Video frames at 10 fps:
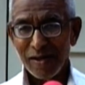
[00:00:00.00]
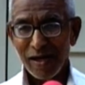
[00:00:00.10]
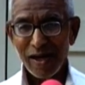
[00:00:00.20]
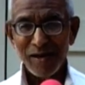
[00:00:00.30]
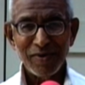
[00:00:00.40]

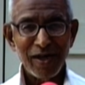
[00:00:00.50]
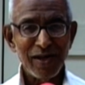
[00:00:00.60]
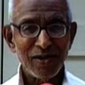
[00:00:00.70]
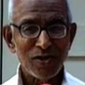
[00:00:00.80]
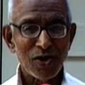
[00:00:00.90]
I am the
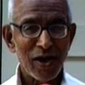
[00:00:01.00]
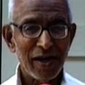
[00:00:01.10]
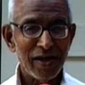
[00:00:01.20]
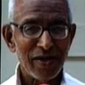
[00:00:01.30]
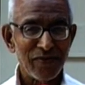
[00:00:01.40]

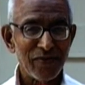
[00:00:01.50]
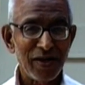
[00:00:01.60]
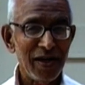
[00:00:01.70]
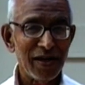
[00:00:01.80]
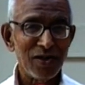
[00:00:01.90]
enjoyer,
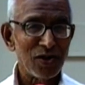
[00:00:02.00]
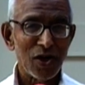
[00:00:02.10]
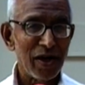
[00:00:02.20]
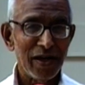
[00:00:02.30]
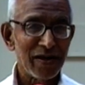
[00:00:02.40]
free enjoyer